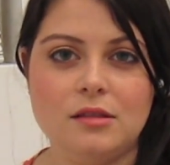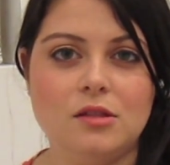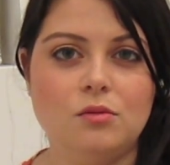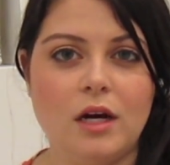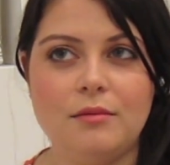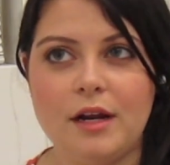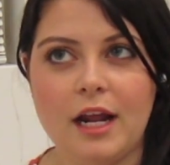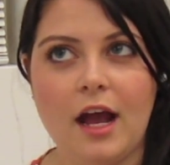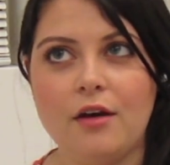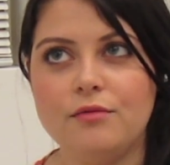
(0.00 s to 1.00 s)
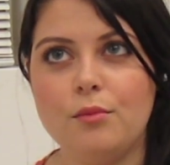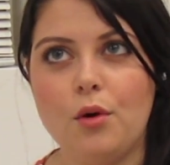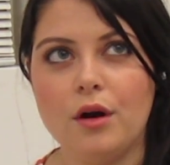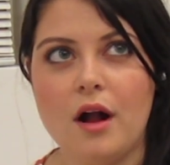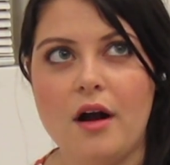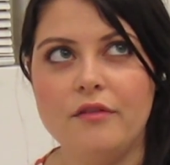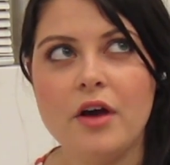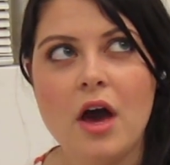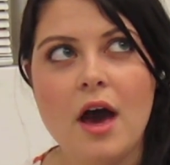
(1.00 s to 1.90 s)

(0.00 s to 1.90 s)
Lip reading: So one might have more of